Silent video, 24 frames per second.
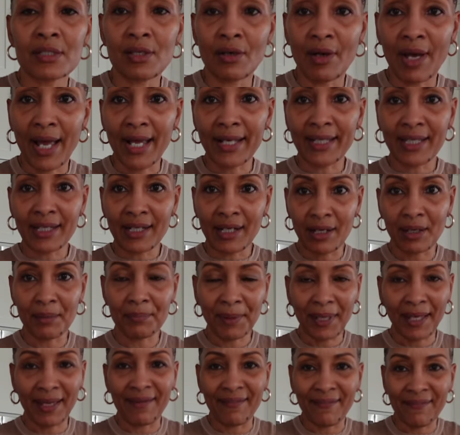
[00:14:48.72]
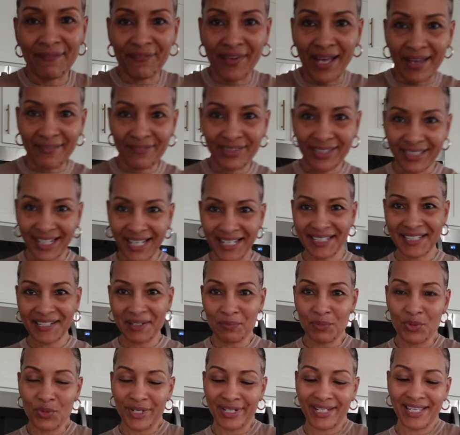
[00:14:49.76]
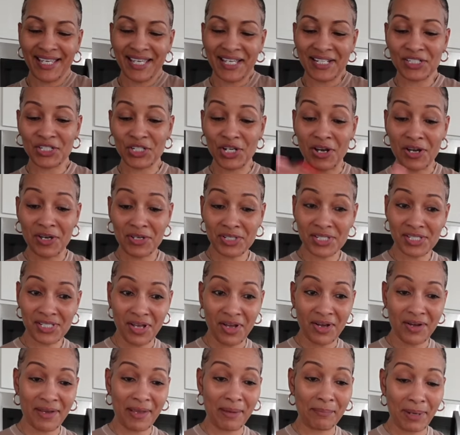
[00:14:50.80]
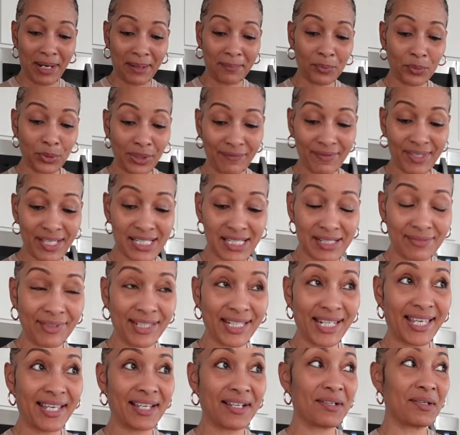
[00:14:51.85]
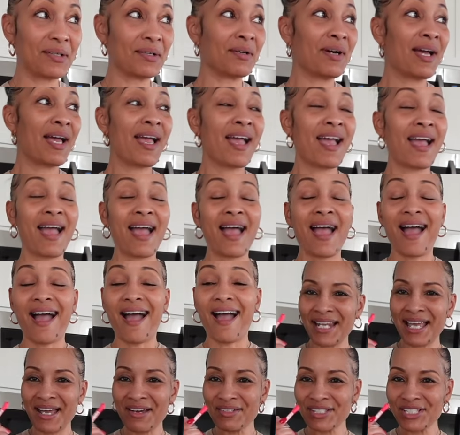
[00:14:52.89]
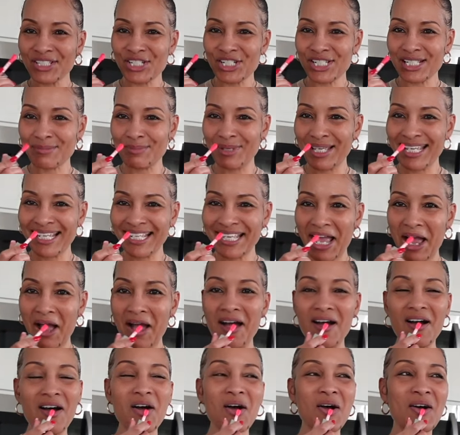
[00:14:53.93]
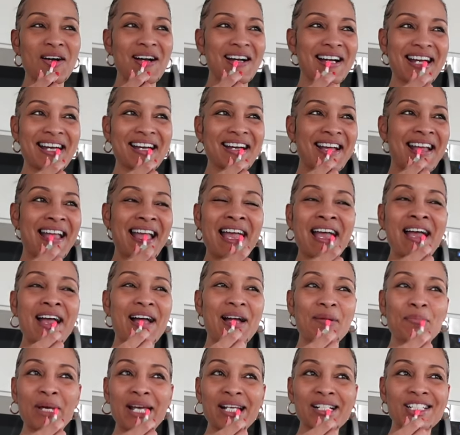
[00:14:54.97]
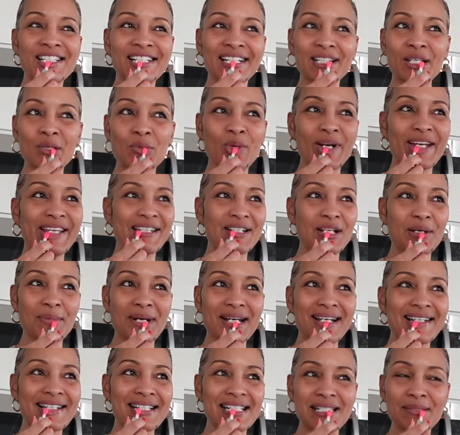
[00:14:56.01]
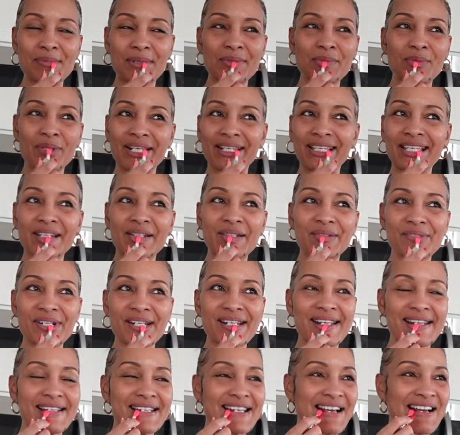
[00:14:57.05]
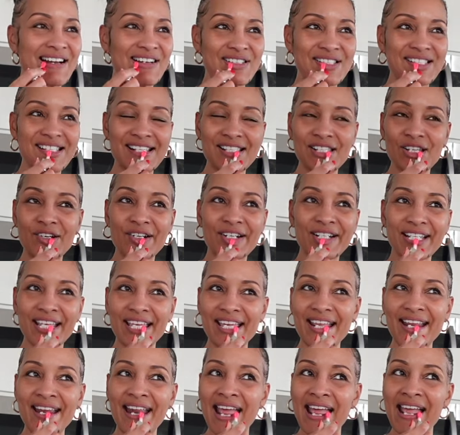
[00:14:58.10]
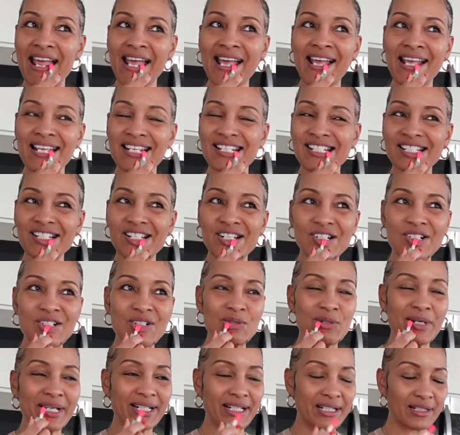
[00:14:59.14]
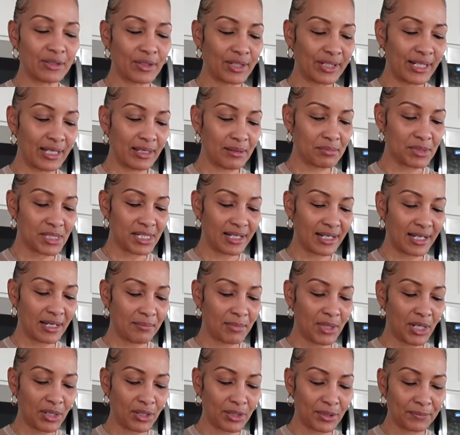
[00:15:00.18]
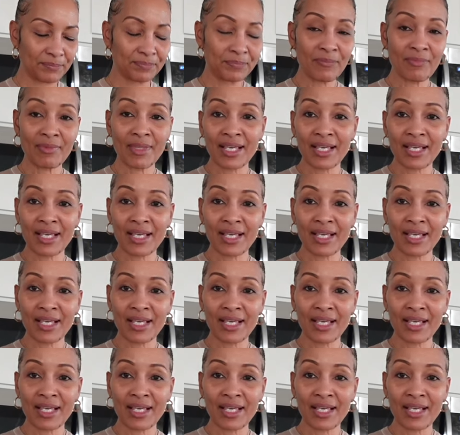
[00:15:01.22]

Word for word: I get up at 5 o'clock in the morning, as y'all saw in my previous video. Now it's just me and y'all. I'm actually waiting on my husband. We're getting ready to go to Target. So waiting on him to come home.